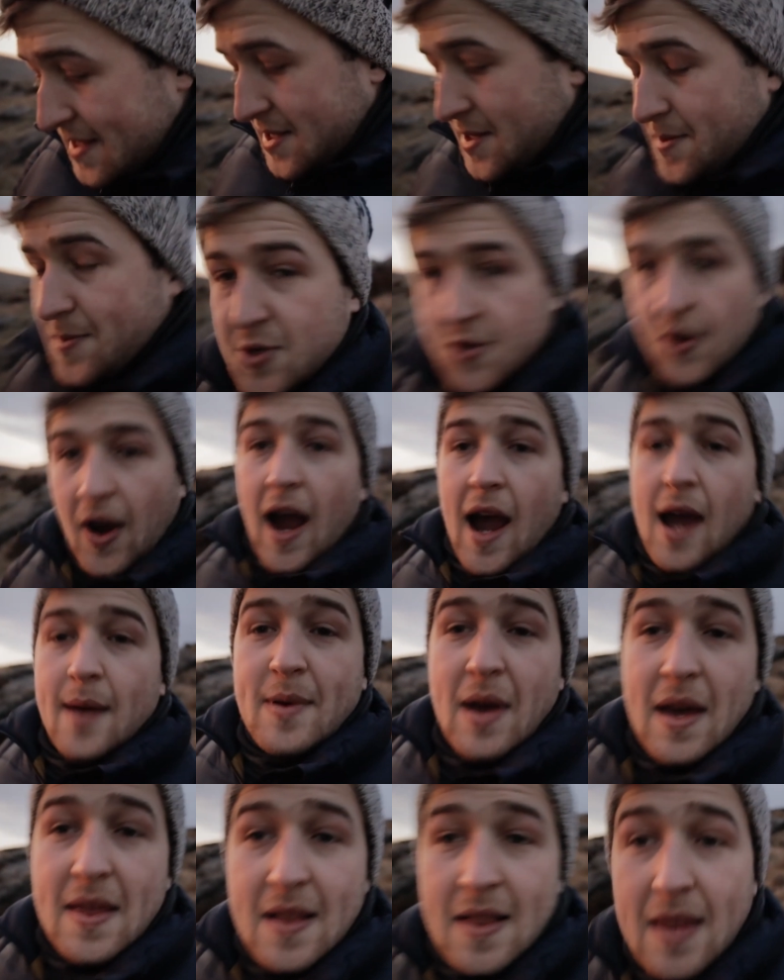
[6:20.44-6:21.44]
and subscribe
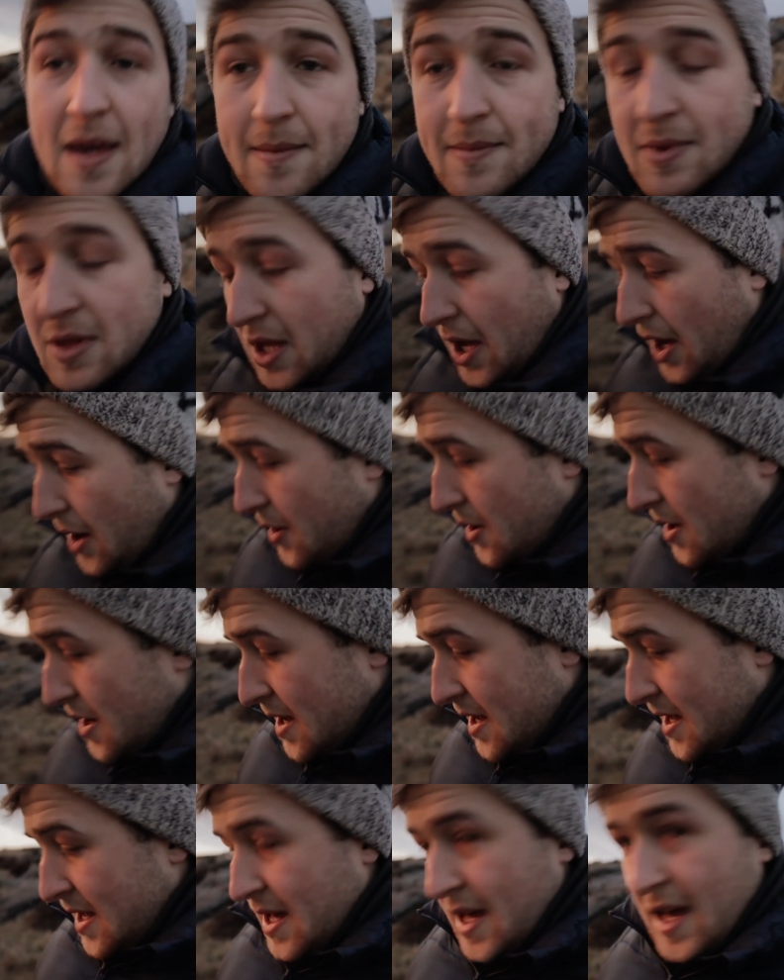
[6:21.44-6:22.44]
in the link below,
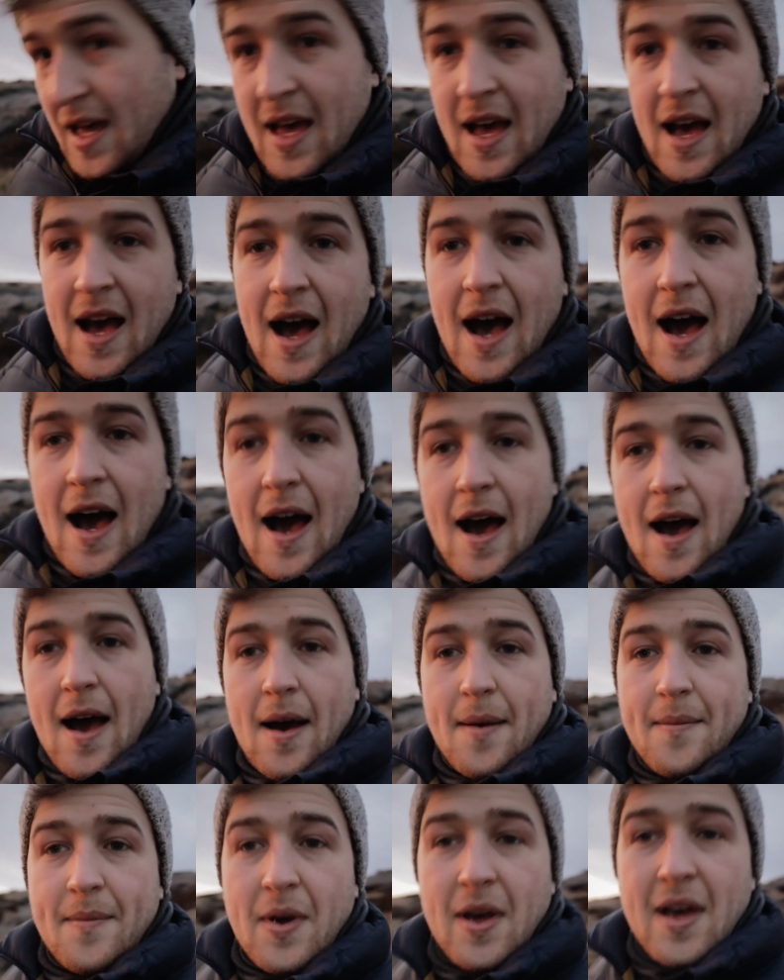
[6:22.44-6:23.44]

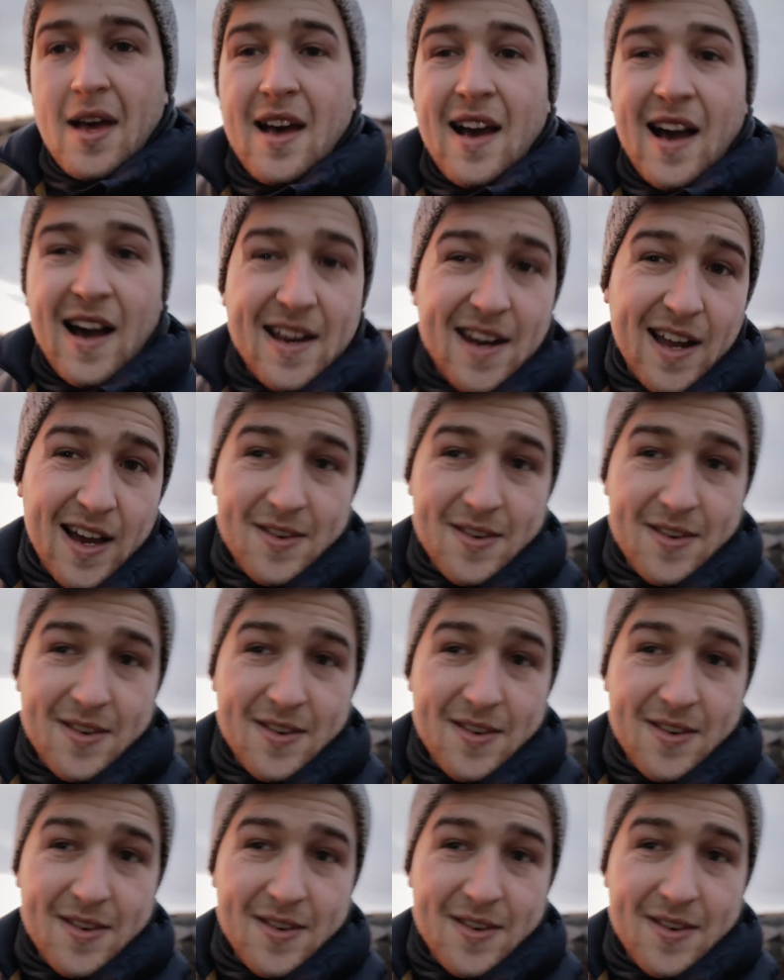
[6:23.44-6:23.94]
and